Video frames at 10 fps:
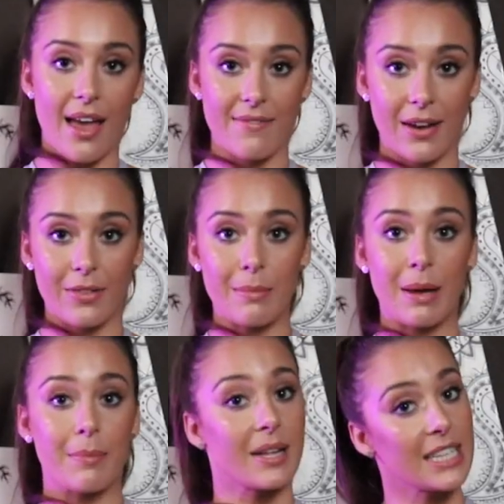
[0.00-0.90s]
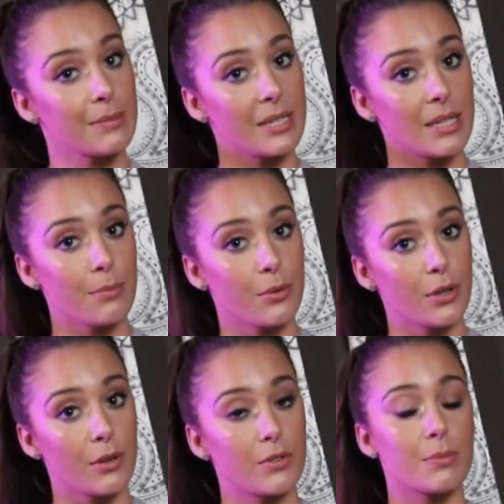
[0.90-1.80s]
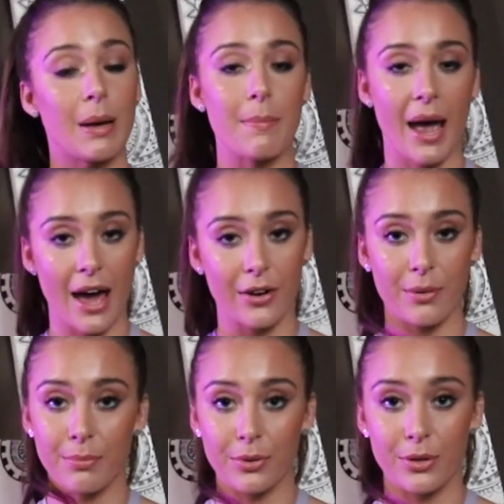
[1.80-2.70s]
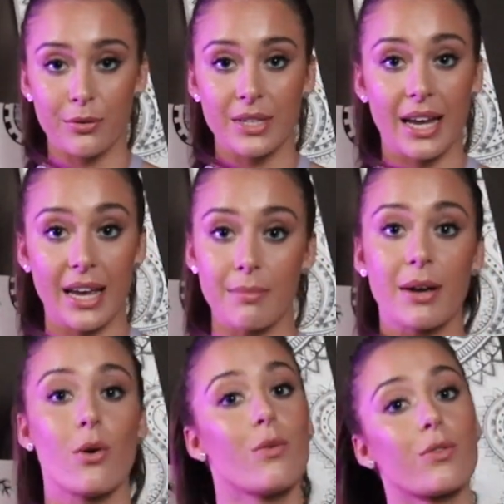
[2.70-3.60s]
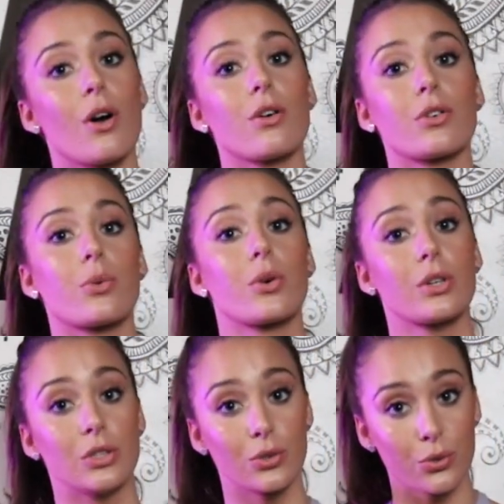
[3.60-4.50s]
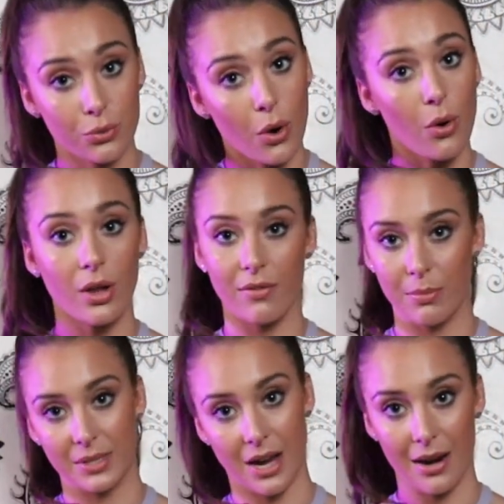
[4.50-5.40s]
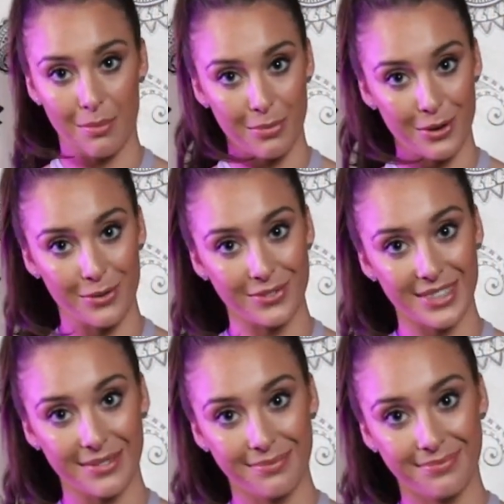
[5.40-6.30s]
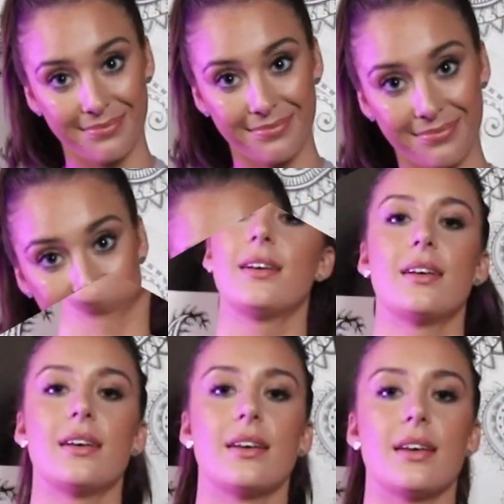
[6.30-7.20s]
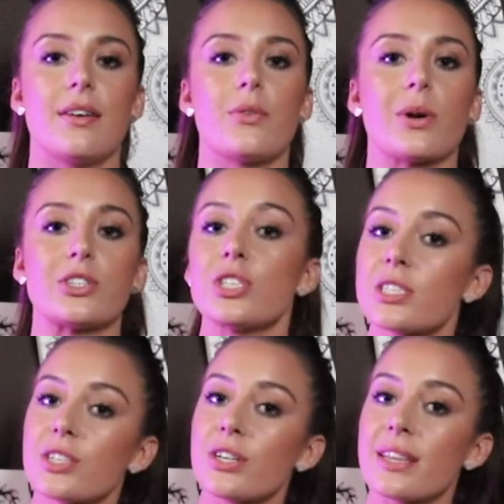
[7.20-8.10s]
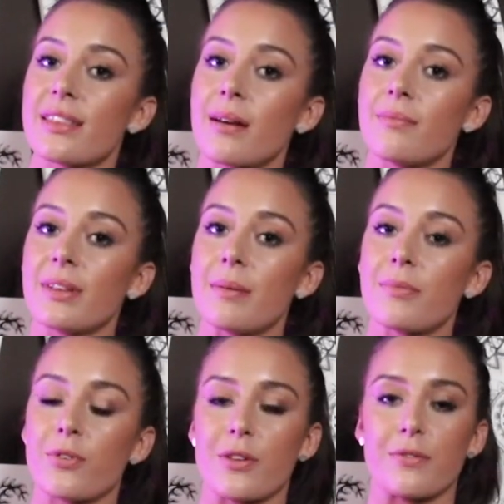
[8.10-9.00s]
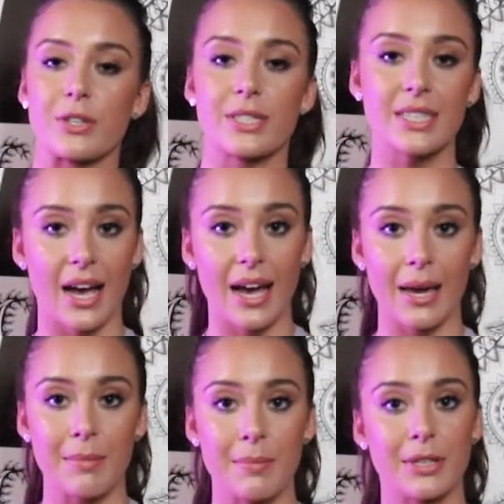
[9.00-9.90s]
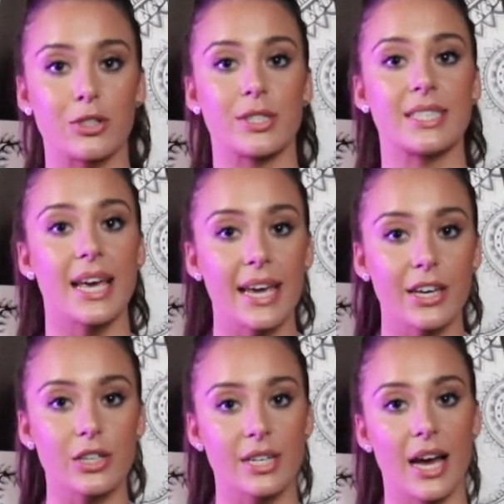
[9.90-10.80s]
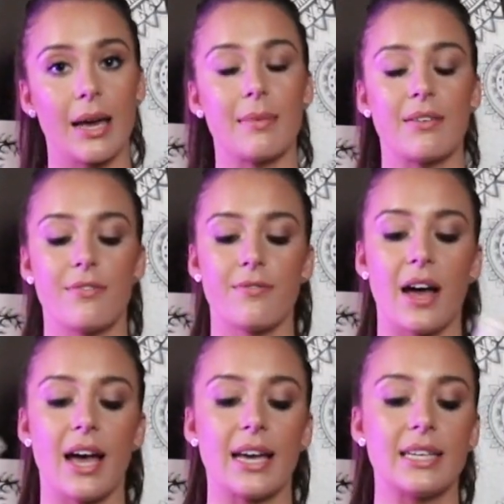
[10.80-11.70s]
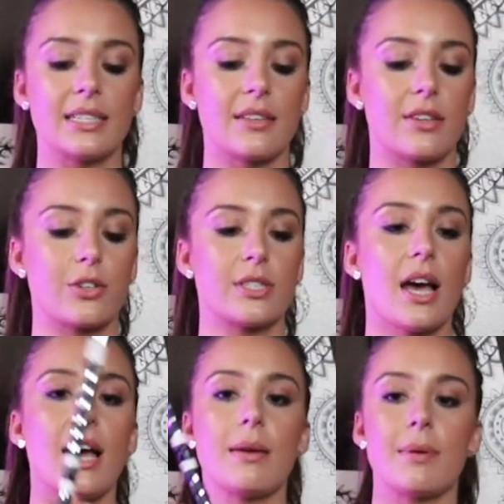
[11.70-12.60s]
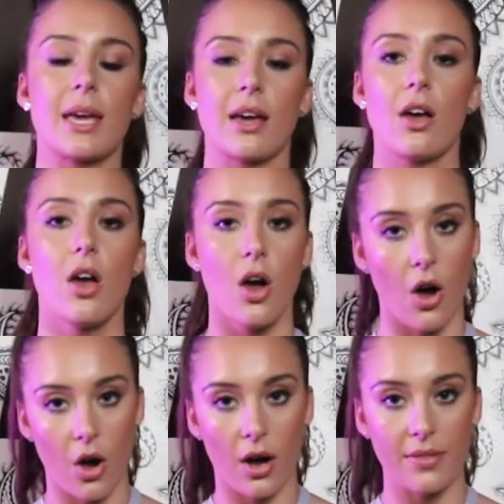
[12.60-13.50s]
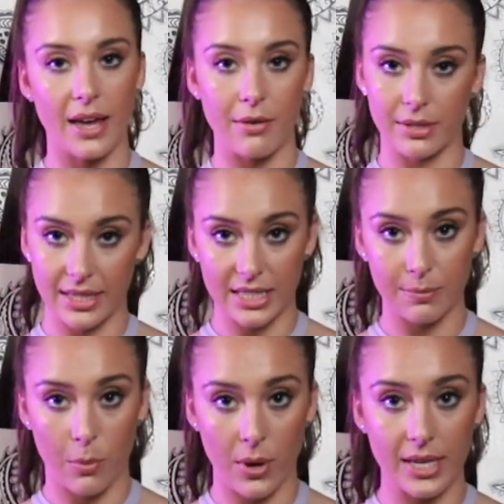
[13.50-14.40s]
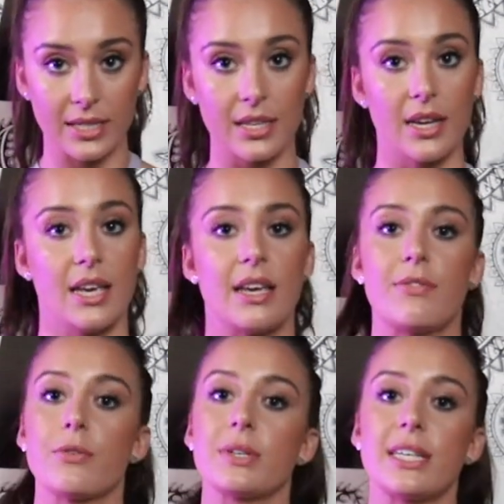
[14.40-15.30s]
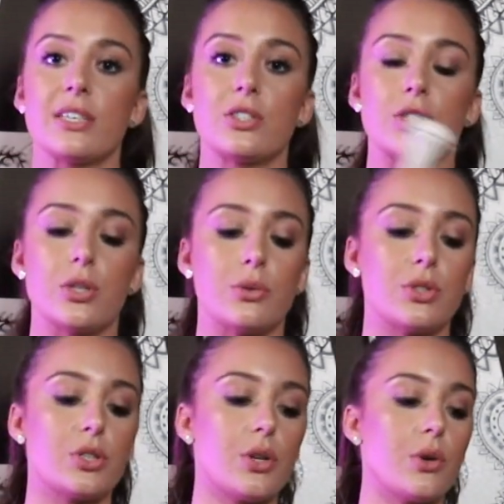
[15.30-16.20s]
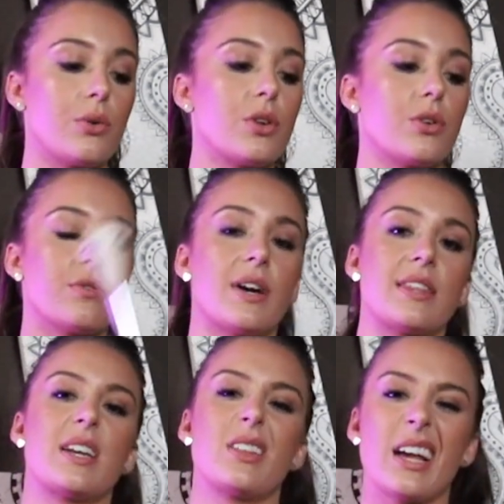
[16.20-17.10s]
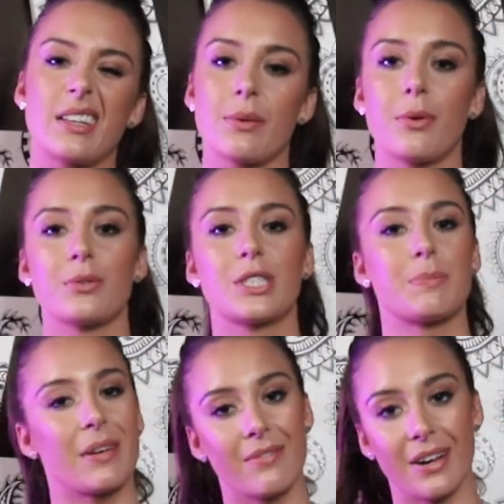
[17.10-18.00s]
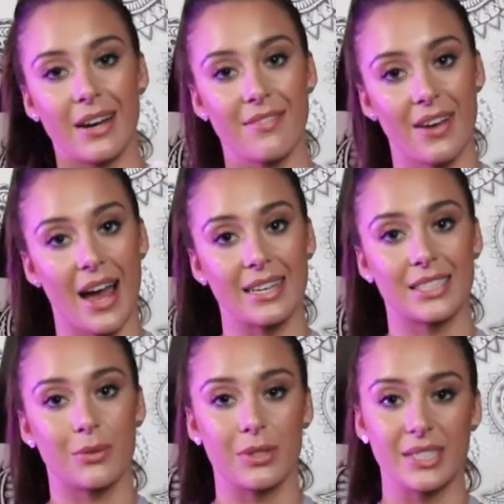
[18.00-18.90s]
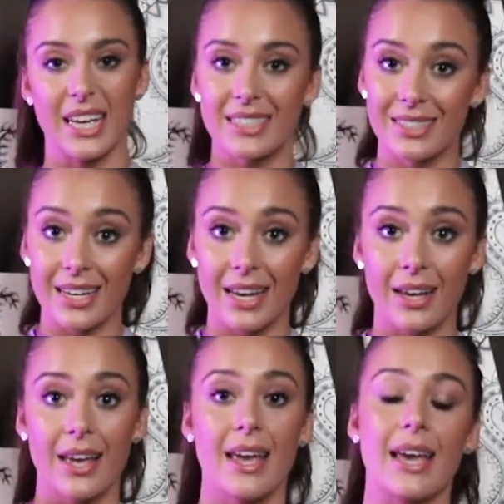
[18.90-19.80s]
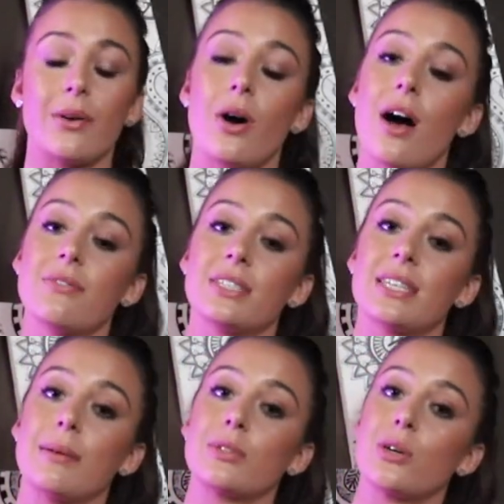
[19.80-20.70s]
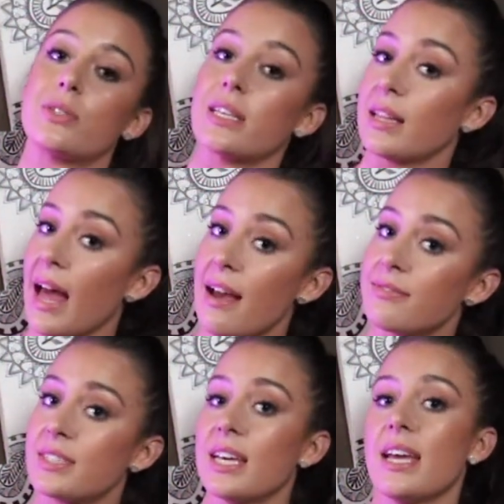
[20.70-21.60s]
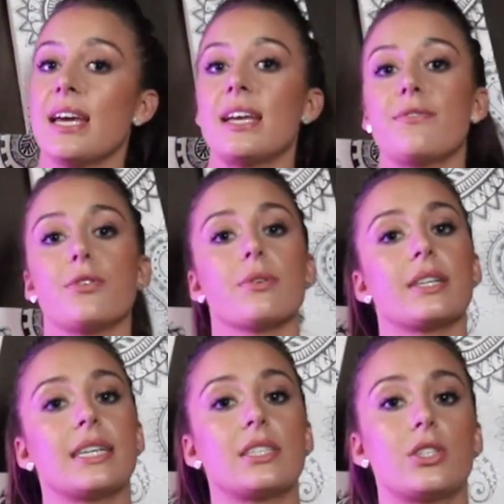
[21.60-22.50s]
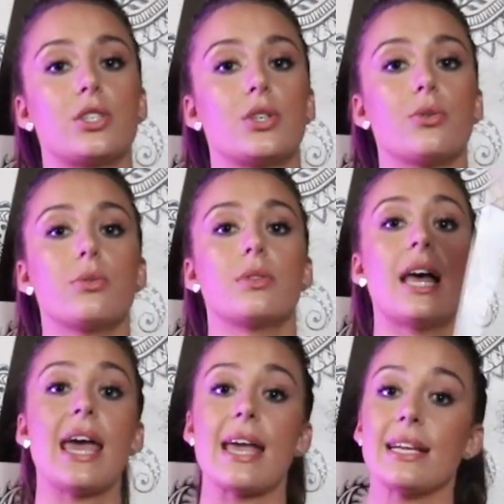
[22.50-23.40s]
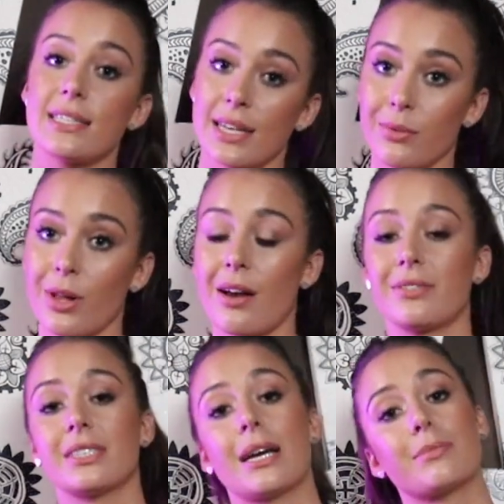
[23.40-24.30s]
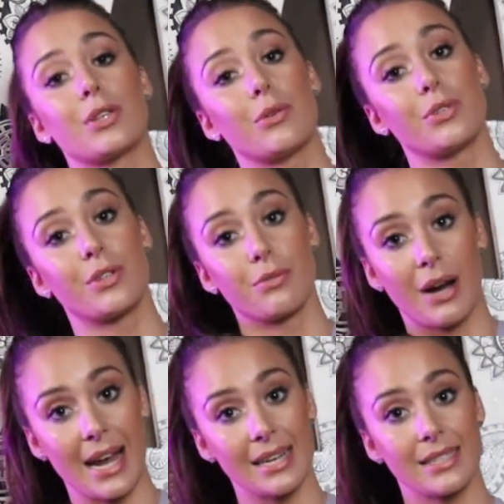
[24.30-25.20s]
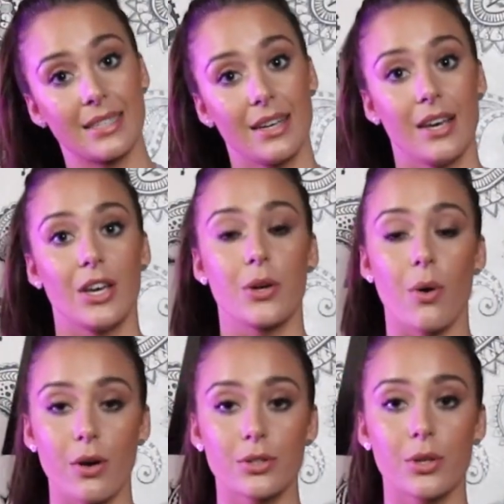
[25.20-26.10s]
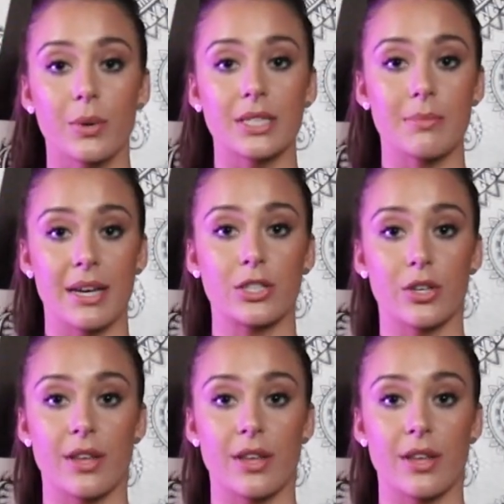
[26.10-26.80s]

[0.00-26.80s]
I found that my placement improved, my pattern improved, and my overall control of the baton improved. If you are just learning the thumb flip for the first time, be sure to take your time and find their timing on that release point. If you release too soon, you'll find that it likely won't spin very fast, it will dead stick, and it will oftentimes go to the left. And if you release too late, it will oftentimes go to the right. You also want to make sure